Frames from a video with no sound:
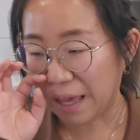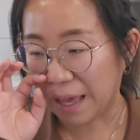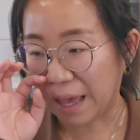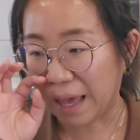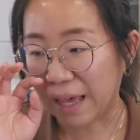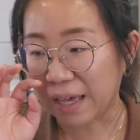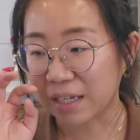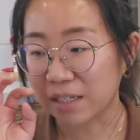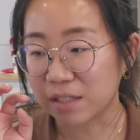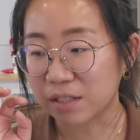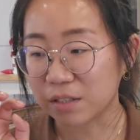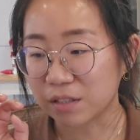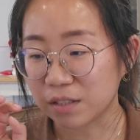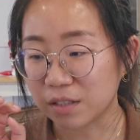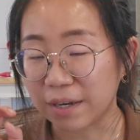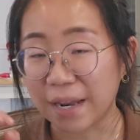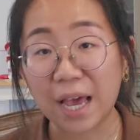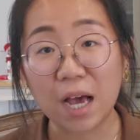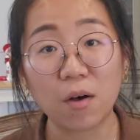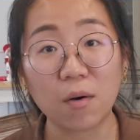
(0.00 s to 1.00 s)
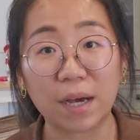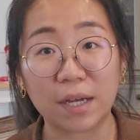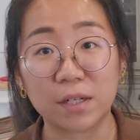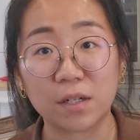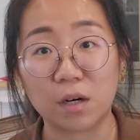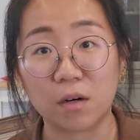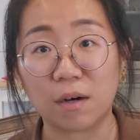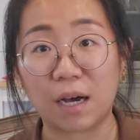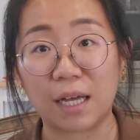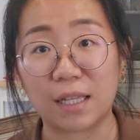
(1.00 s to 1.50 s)
And now I
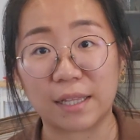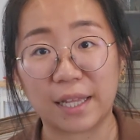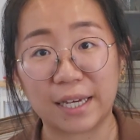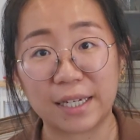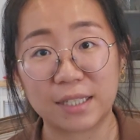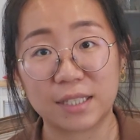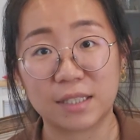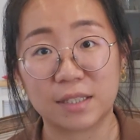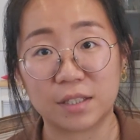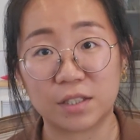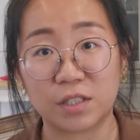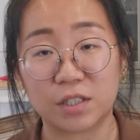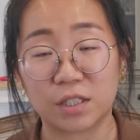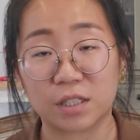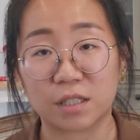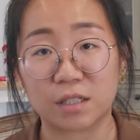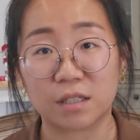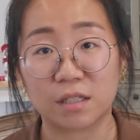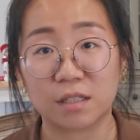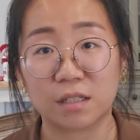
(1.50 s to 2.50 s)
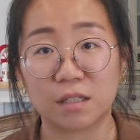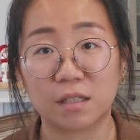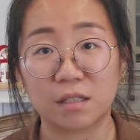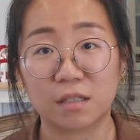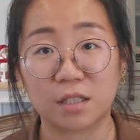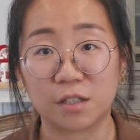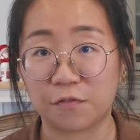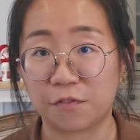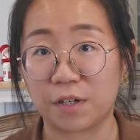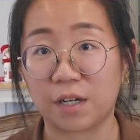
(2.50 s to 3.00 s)
know I like stitching
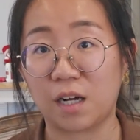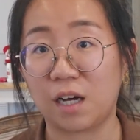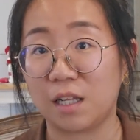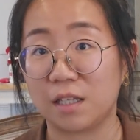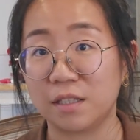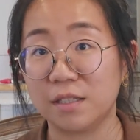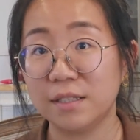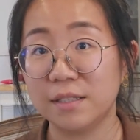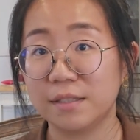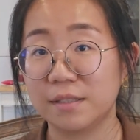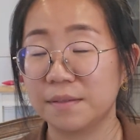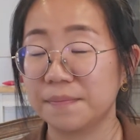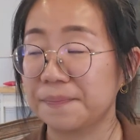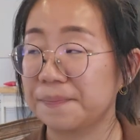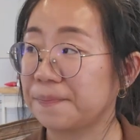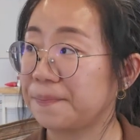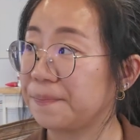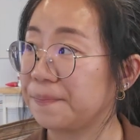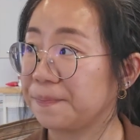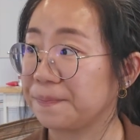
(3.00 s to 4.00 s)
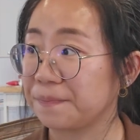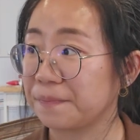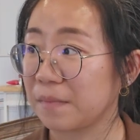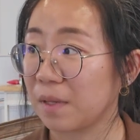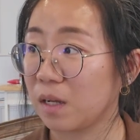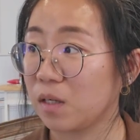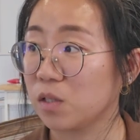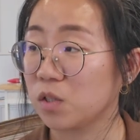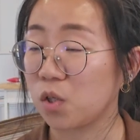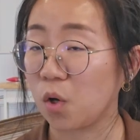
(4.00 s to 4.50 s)
different colors.
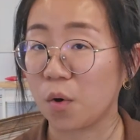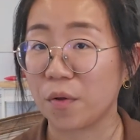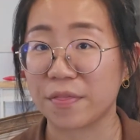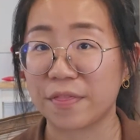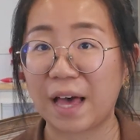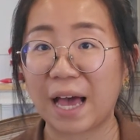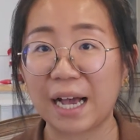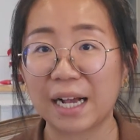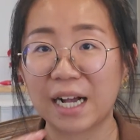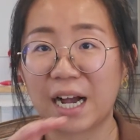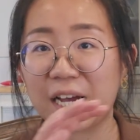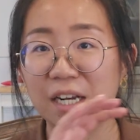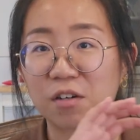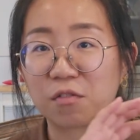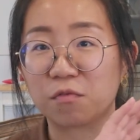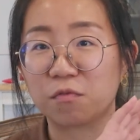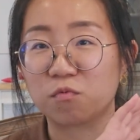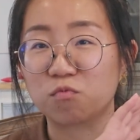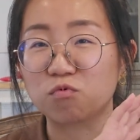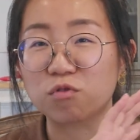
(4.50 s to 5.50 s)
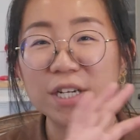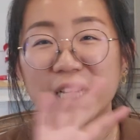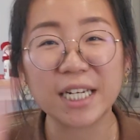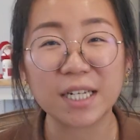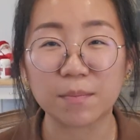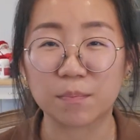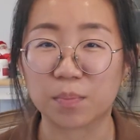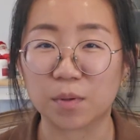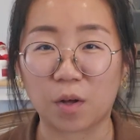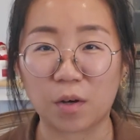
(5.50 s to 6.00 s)
So that kind of
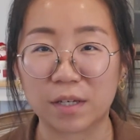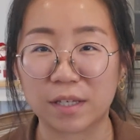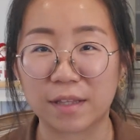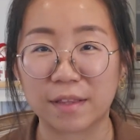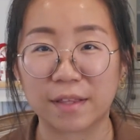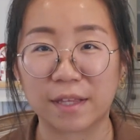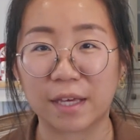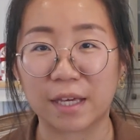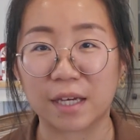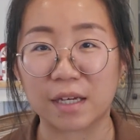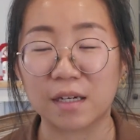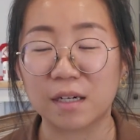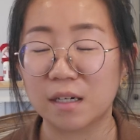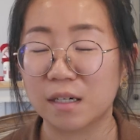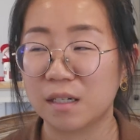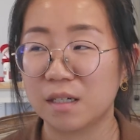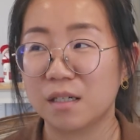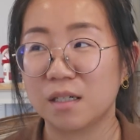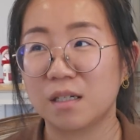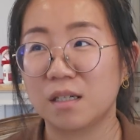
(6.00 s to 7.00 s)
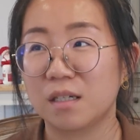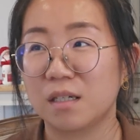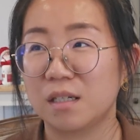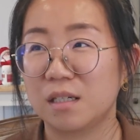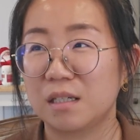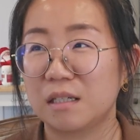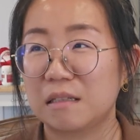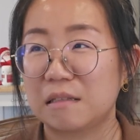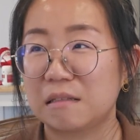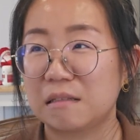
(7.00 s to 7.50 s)
really blocky thing
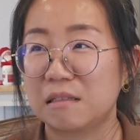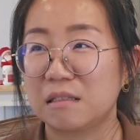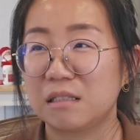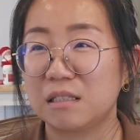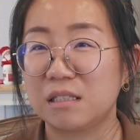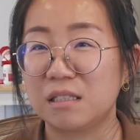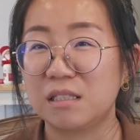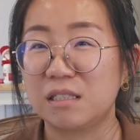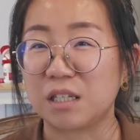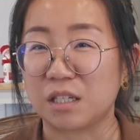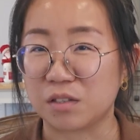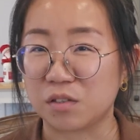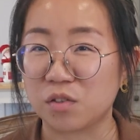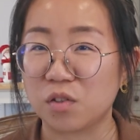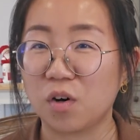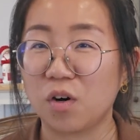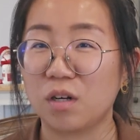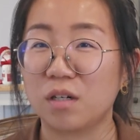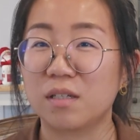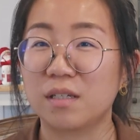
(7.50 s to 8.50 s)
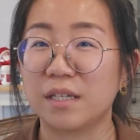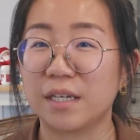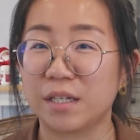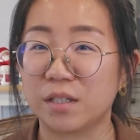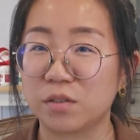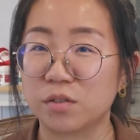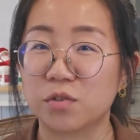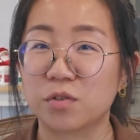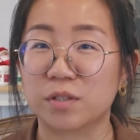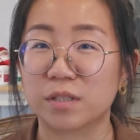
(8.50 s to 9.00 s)
does not
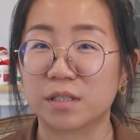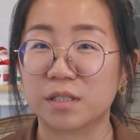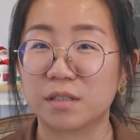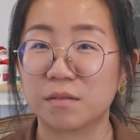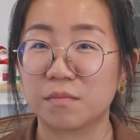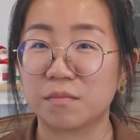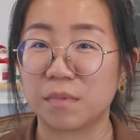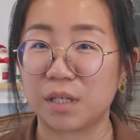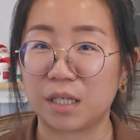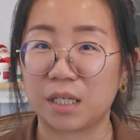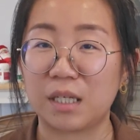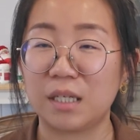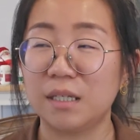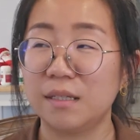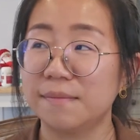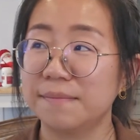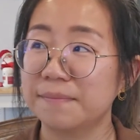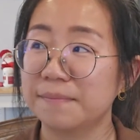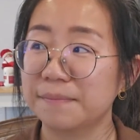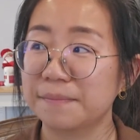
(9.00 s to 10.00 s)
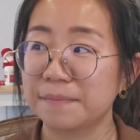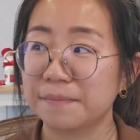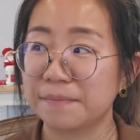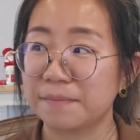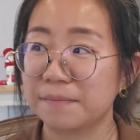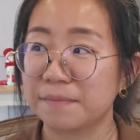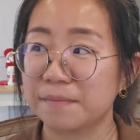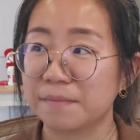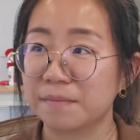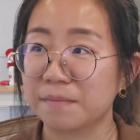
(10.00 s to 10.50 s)
interest me.
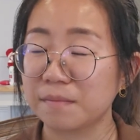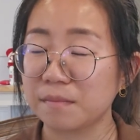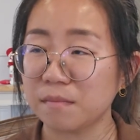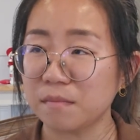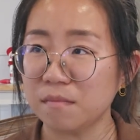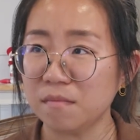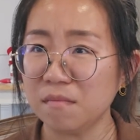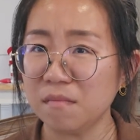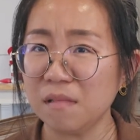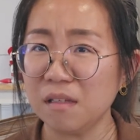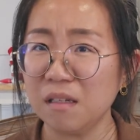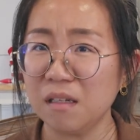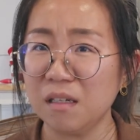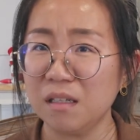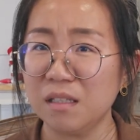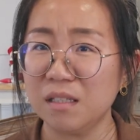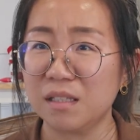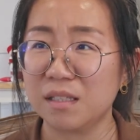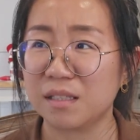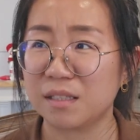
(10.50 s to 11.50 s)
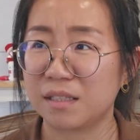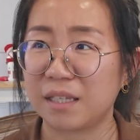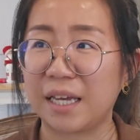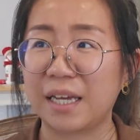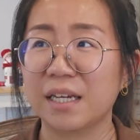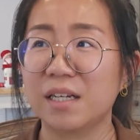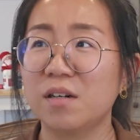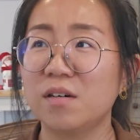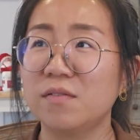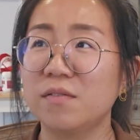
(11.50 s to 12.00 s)

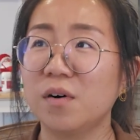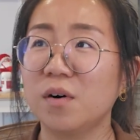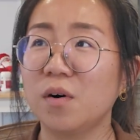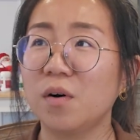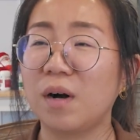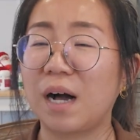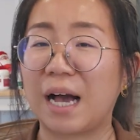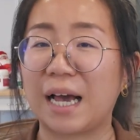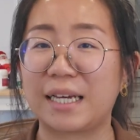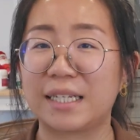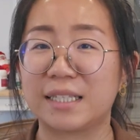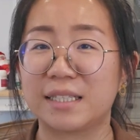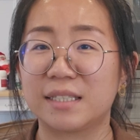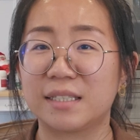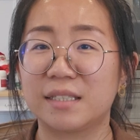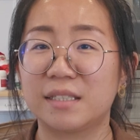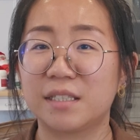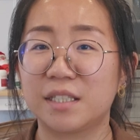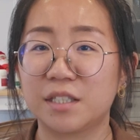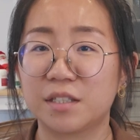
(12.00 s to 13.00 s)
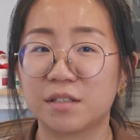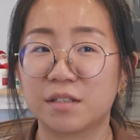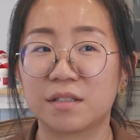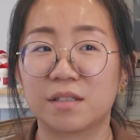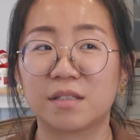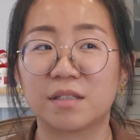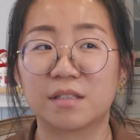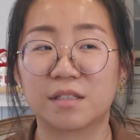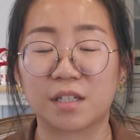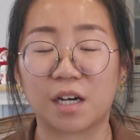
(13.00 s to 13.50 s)
Second of all, I
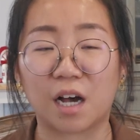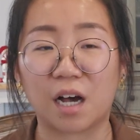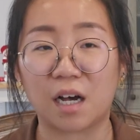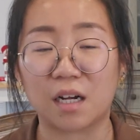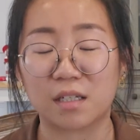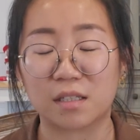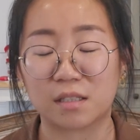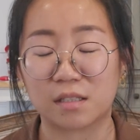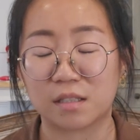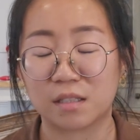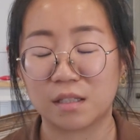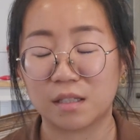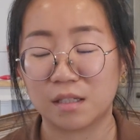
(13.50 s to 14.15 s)
didn't start